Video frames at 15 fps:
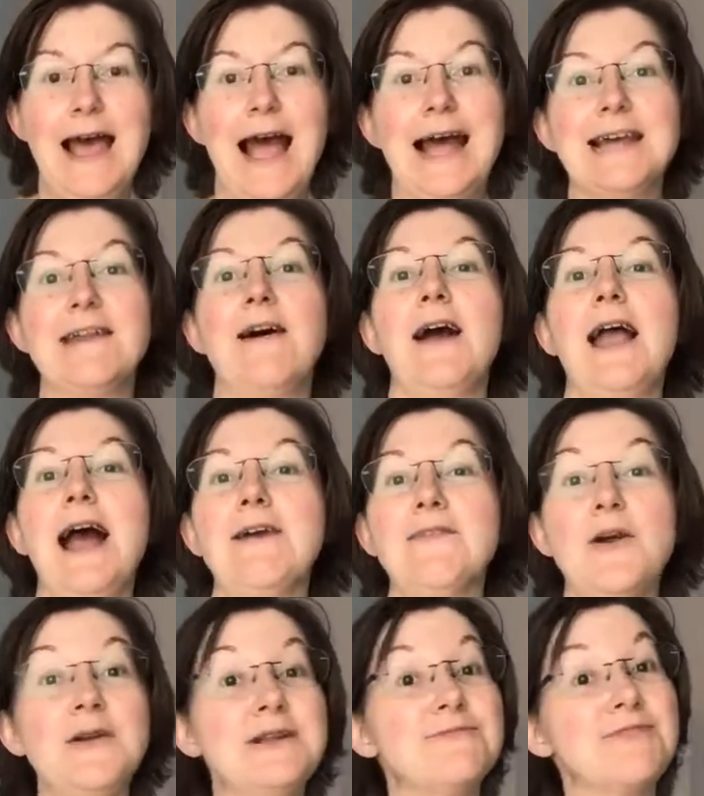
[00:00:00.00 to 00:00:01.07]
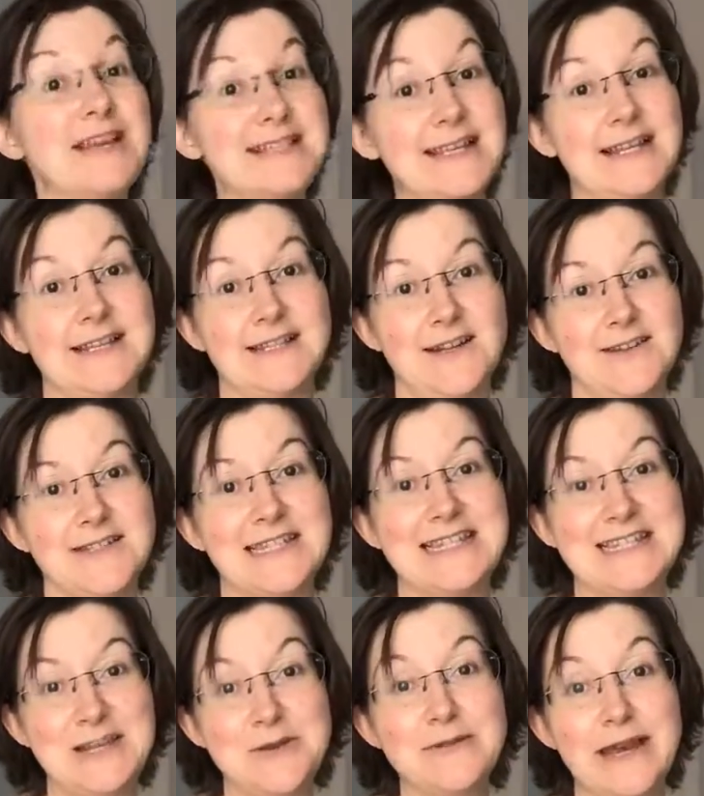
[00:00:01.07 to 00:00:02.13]
and I have only recently started to
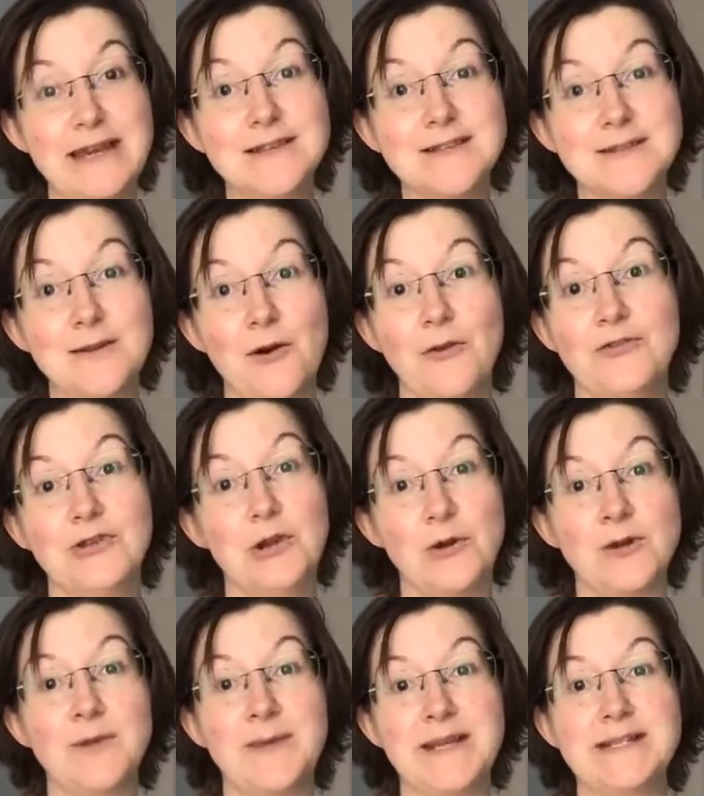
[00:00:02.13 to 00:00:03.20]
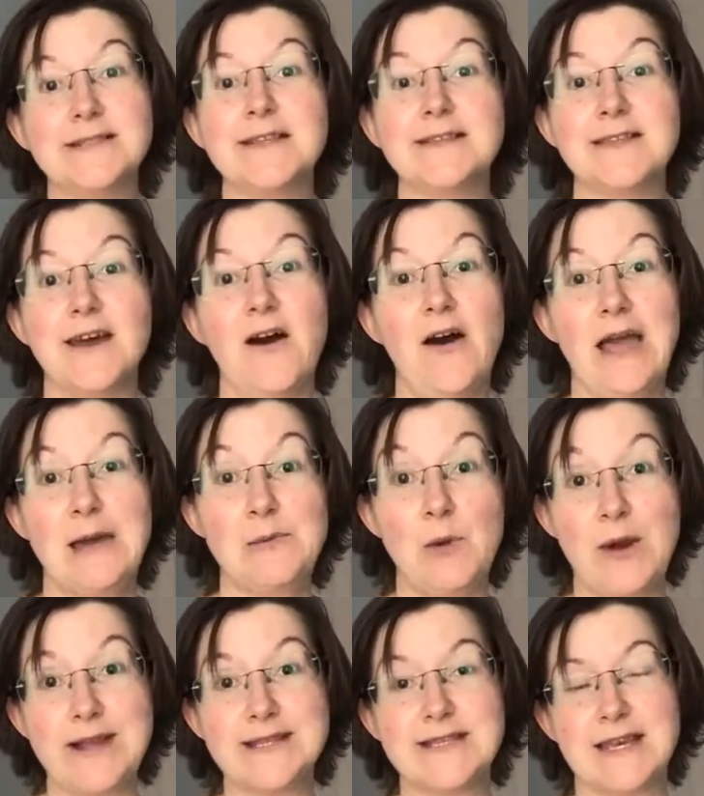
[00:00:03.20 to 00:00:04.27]
do this on longer pieces that I am
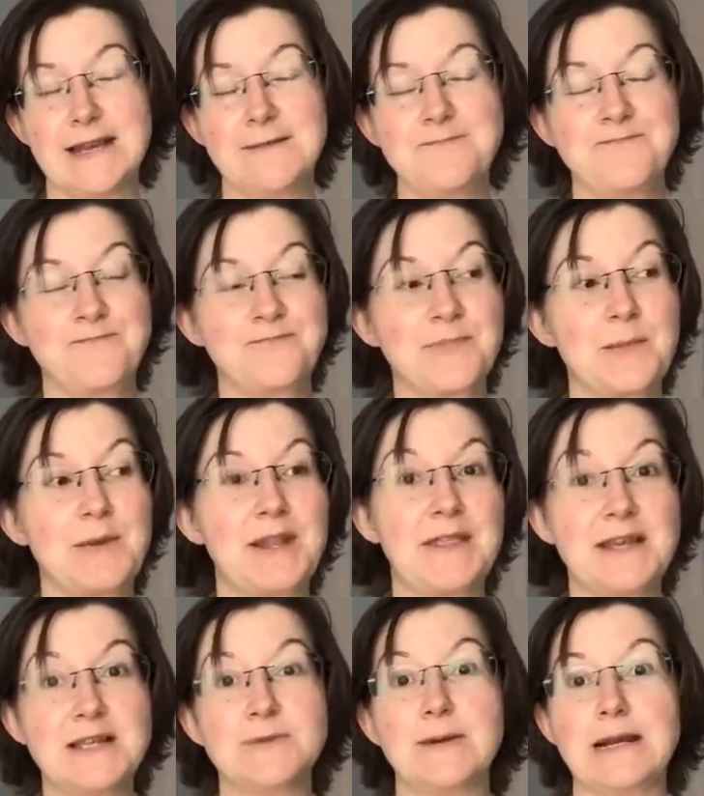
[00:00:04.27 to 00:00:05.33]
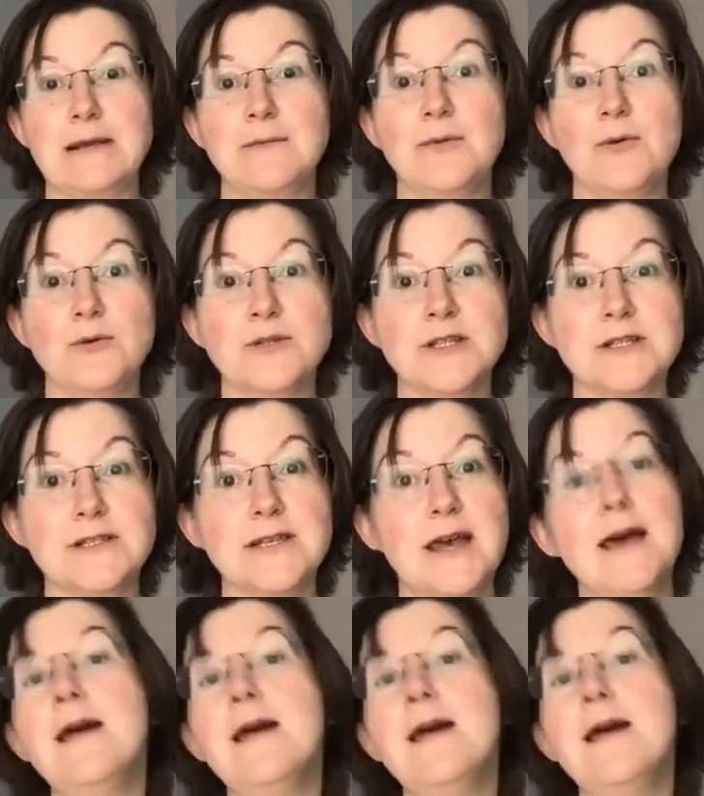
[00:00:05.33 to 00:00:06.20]
writing, but I think it's really important.